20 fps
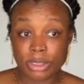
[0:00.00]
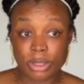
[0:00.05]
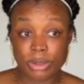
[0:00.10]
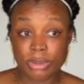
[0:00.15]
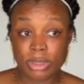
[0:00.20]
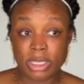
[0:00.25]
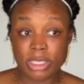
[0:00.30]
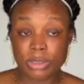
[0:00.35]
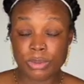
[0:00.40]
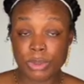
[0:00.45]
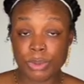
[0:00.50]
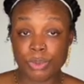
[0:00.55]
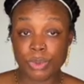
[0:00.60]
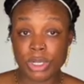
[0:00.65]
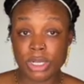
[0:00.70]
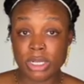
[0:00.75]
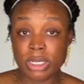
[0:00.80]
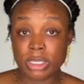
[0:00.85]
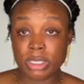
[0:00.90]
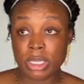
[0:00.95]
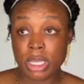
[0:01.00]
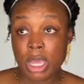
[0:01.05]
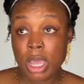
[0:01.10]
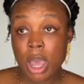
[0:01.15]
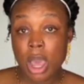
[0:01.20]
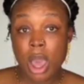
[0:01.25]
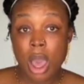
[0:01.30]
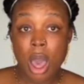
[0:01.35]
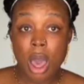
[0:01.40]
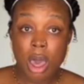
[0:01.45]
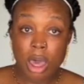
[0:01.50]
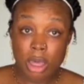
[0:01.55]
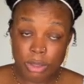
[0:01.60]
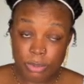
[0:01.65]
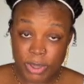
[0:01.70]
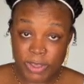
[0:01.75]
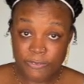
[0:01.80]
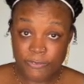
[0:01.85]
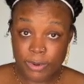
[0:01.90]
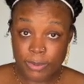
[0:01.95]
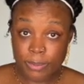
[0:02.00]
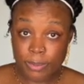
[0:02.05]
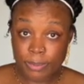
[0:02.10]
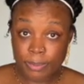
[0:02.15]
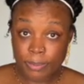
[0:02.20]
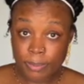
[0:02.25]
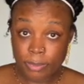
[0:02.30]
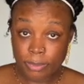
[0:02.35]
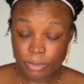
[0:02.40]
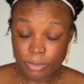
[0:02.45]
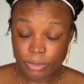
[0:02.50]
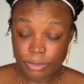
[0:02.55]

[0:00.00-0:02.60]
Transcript: So this one works all the way from